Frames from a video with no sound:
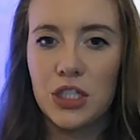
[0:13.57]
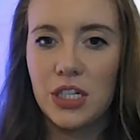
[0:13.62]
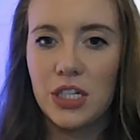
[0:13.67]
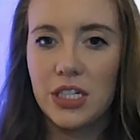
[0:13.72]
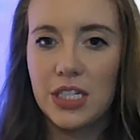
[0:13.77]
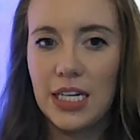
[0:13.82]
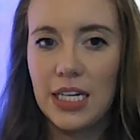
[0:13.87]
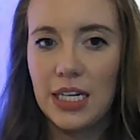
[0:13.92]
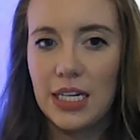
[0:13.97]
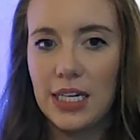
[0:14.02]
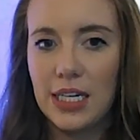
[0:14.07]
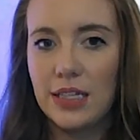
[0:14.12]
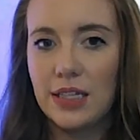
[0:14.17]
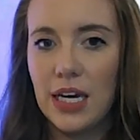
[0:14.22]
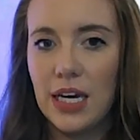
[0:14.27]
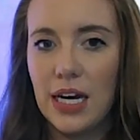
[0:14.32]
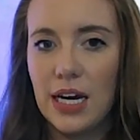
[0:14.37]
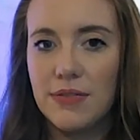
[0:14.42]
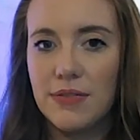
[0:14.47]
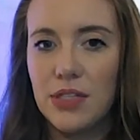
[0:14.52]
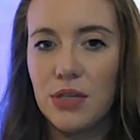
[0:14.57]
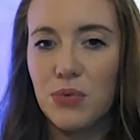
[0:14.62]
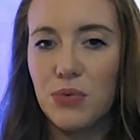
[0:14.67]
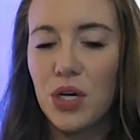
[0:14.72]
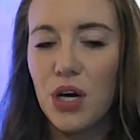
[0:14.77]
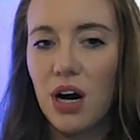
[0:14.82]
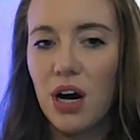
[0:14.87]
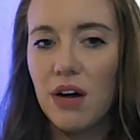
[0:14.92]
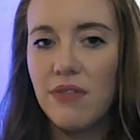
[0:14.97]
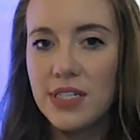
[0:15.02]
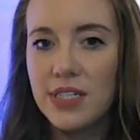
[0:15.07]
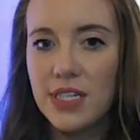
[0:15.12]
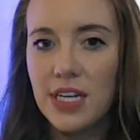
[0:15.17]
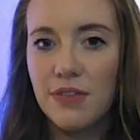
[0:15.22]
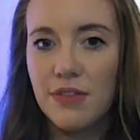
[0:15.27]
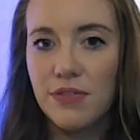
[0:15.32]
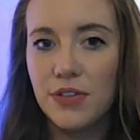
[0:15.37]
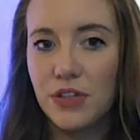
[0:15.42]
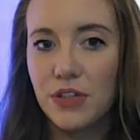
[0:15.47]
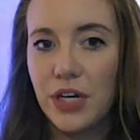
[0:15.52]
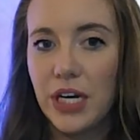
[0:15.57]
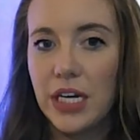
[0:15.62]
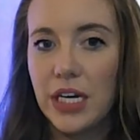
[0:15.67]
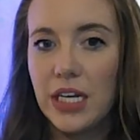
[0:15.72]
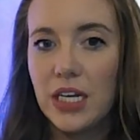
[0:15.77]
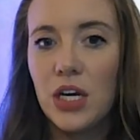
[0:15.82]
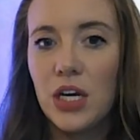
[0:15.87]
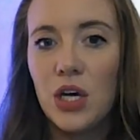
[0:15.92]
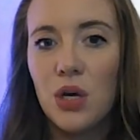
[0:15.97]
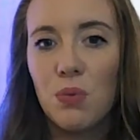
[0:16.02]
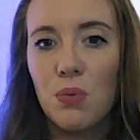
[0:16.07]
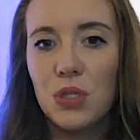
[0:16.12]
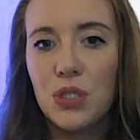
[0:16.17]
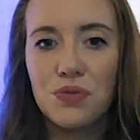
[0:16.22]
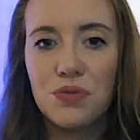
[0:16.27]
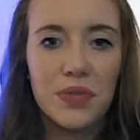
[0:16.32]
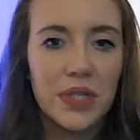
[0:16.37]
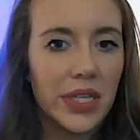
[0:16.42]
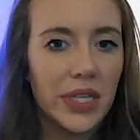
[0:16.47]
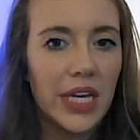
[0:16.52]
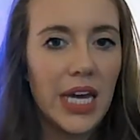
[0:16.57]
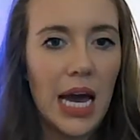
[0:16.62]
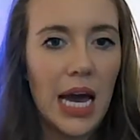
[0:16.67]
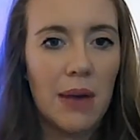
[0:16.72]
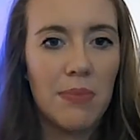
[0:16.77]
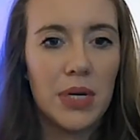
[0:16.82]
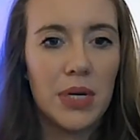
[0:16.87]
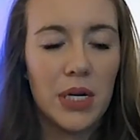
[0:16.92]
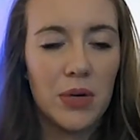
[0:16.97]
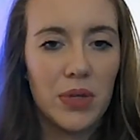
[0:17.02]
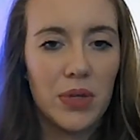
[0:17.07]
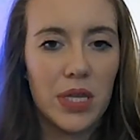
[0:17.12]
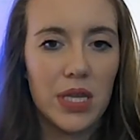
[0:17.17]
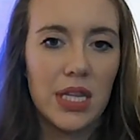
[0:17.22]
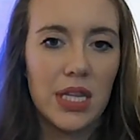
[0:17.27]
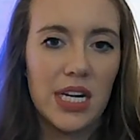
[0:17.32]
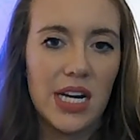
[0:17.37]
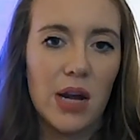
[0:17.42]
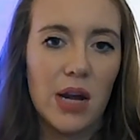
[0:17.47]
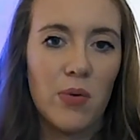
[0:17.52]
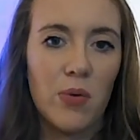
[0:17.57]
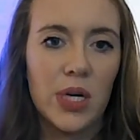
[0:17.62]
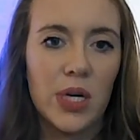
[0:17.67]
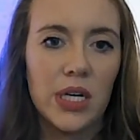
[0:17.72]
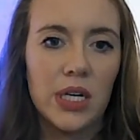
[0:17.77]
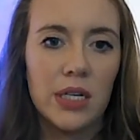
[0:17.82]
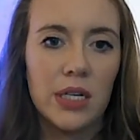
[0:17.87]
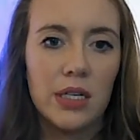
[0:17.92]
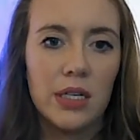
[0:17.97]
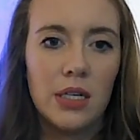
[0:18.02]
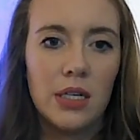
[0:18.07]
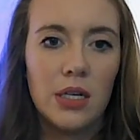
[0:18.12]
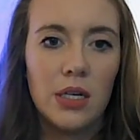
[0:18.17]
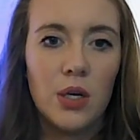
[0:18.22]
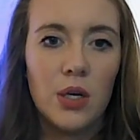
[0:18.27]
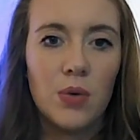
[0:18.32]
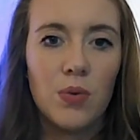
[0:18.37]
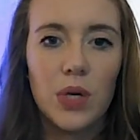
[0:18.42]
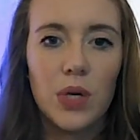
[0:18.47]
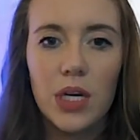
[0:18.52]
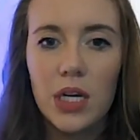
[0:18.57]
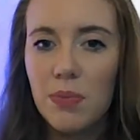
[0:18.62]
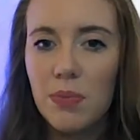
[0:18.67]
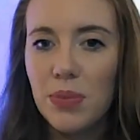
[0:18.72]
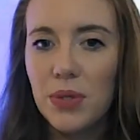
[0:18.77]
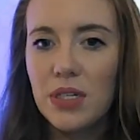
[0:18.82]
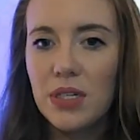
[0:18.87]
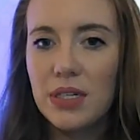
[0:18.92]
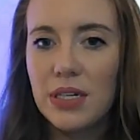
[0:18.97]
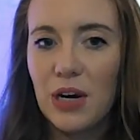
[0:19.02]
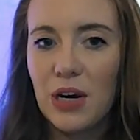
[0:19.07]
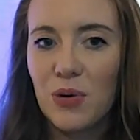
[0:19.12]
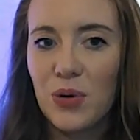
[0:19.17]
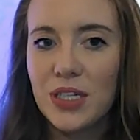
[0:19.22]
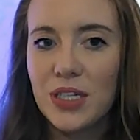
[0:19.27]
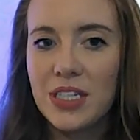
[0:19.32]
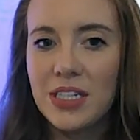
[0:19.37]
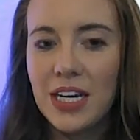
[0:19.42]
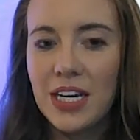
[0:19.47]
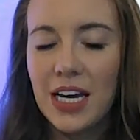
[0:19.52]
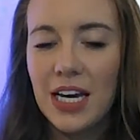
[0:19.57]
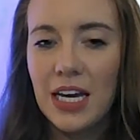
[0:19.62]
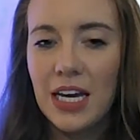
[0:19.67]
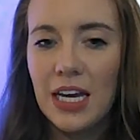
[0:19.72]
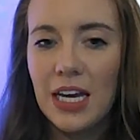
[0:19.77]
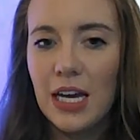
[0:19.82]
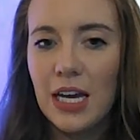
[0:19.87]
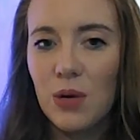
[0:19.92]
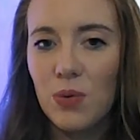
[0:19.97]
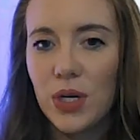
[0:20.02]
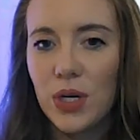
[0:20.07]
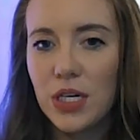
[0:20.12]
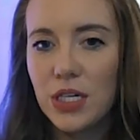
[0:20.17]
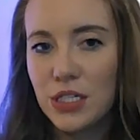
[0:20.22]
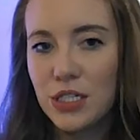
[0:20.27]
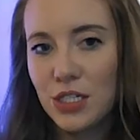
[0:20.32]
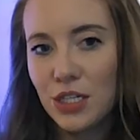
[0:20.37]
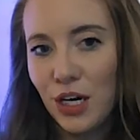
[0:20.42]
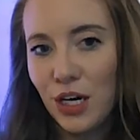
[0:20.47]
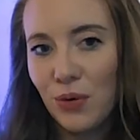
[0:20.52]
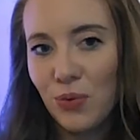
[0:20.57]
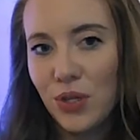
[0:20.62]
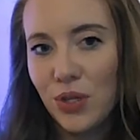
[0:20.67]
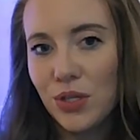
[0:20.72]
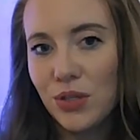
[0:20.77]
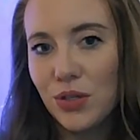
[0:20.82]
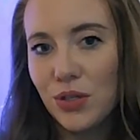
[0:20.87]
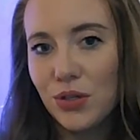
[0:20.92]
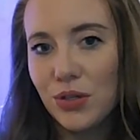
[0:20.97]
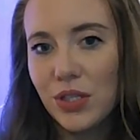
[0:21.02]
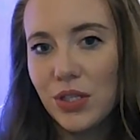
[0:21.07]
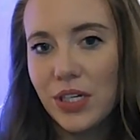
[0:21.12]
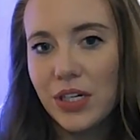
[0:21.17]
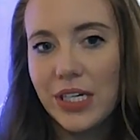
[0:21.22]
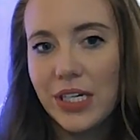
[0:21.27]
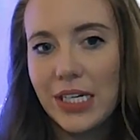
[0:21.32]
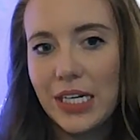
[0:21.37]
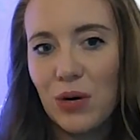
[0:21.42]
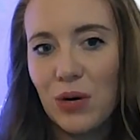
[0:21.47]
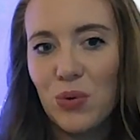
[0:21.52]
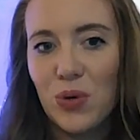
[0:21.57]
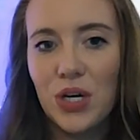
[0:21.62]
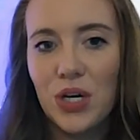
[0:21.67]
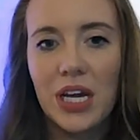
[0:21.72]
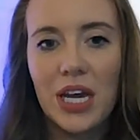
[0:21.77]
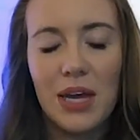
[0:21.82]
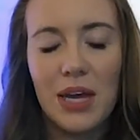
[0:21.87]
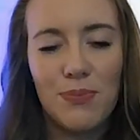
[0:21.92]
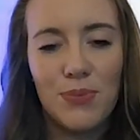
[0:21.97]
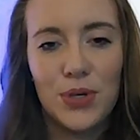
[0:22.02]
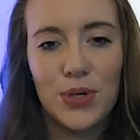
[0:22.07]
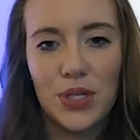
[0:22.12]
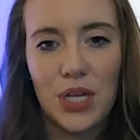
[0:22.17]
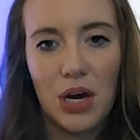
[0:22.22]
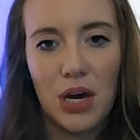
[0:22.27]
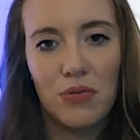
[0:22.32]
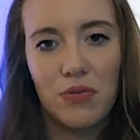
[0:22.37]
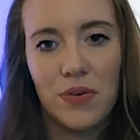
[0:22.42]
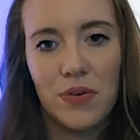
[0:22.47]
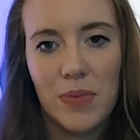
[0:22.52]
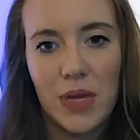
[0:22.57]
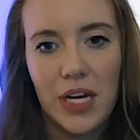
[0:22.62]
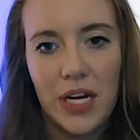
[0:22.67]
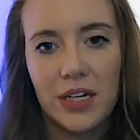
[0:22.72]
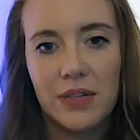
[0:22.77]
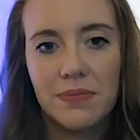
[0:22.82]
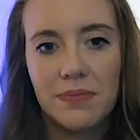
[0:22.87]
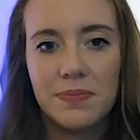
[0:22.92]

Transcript: in our day-to-day -day lives that we often take for granted what's really happening within the network. We're going to build a network today, and we're going to start with a local area network and build out from there.